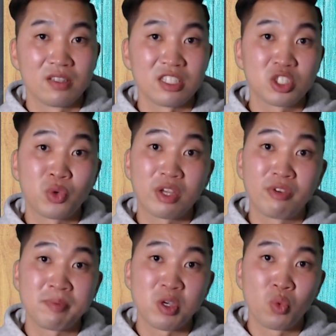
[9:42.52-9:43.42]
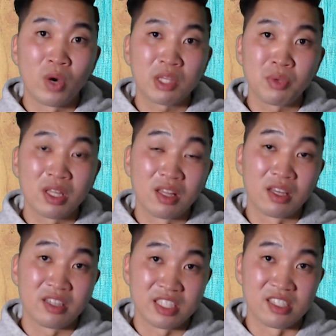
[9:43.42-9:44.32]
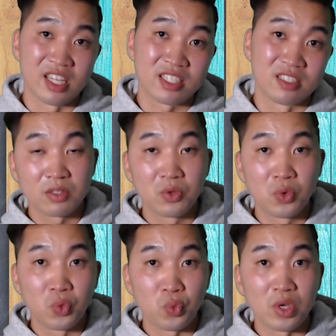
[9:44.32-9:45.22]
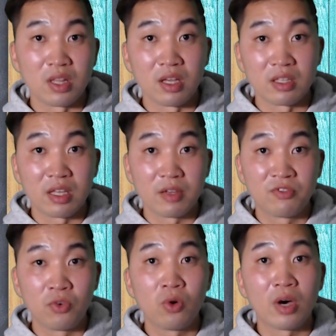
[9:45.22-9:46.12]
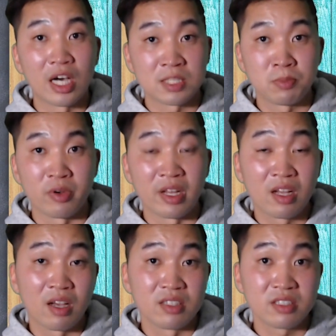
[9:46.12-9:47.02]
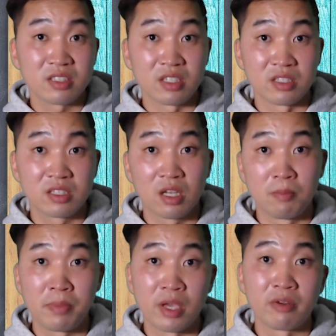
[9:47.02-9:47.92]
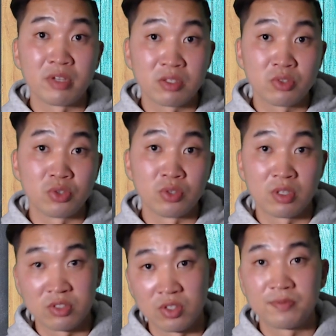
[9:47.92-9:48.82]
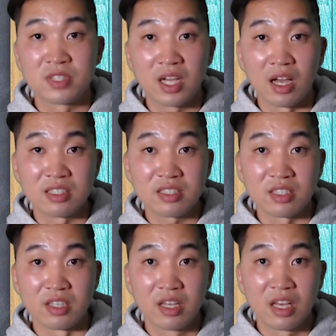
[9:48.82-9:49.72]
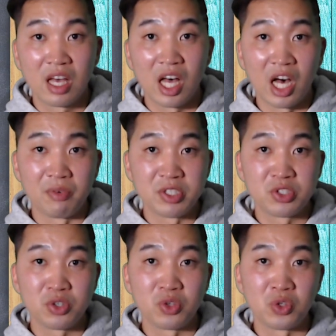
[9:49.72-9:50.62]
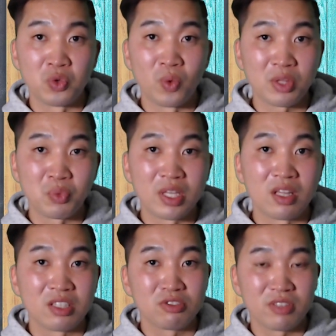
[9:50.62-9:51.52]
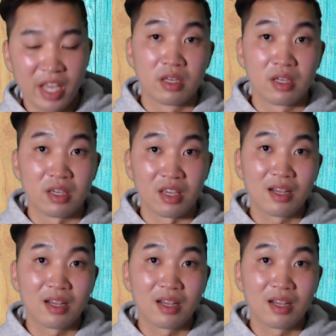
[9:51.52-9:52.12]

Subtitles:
Let's quick review what we learned this lesson. We learned 4 aspirated consonants comparing to soft consonant. I will show you what we learned today.